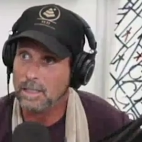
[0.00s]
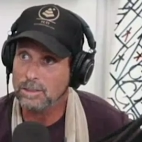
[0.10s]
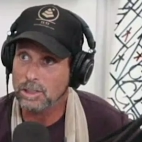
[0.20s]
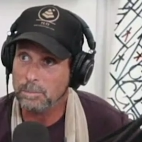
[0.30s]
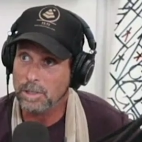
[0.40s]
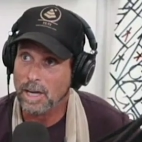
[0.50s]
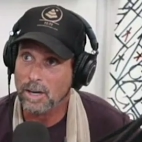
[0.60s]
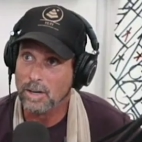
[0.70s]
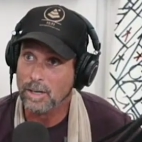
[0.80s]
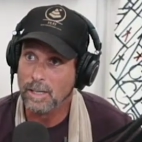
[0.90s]
Jim
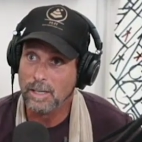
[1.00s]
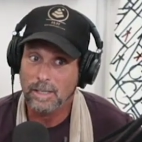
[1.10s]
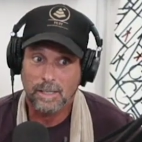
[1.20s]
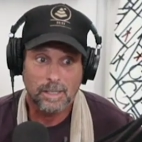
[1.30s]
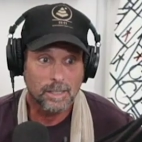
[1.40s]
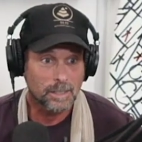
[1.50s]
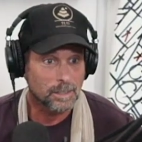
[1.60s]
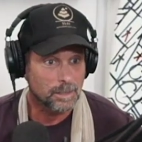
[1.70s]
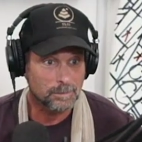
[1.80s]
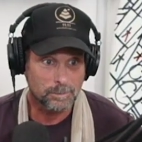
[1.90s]
Carrey,
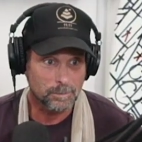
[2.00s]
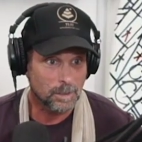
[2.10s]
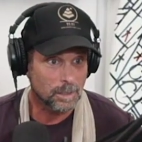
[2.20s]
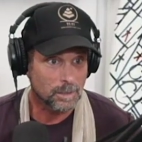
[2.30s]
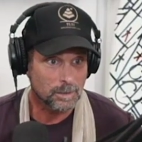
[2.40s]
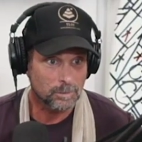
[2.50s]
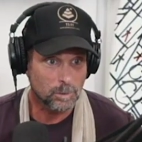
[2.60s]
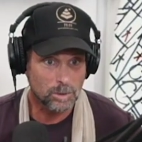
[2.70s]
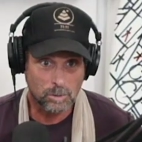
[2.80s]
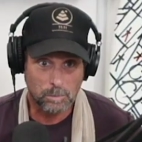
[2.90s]
uh,
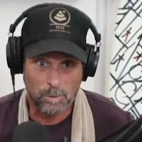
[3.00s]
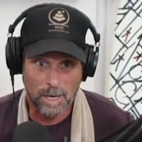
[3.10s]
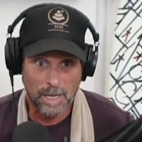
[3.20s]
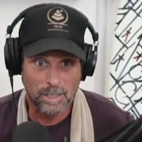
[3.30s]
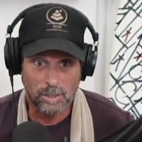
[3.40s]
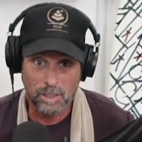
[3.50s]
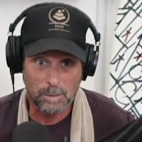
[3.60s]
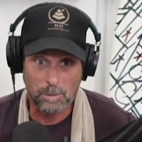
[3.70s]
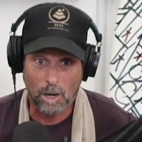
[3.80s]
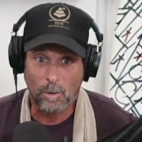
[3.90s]
Russell Brand. You can keep
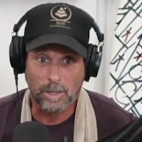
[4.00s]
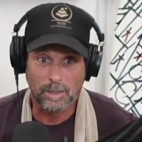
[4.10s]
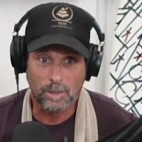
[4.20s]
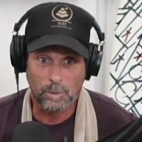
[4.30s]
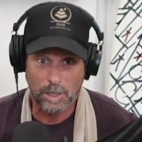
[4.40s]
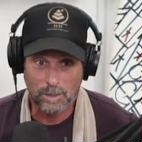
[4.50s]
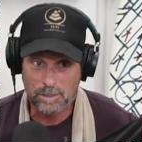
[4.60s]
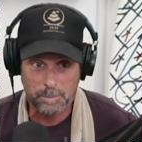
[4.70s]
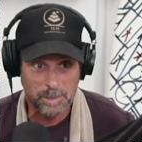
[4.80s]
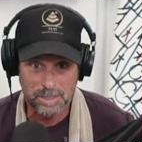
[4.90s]
going. You hear
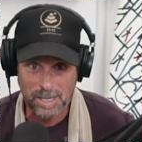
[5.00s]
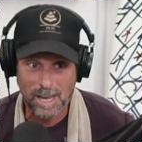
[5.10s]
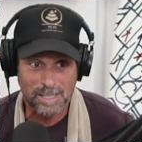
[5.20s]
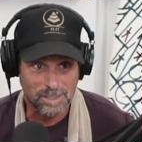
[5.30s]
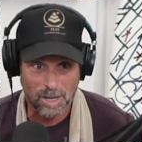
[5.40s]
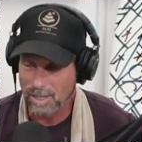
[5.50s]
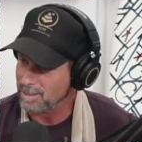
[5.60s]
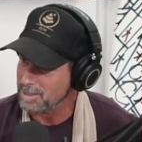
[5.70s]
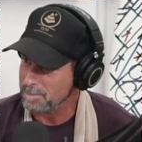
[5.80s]
some of these guys talking this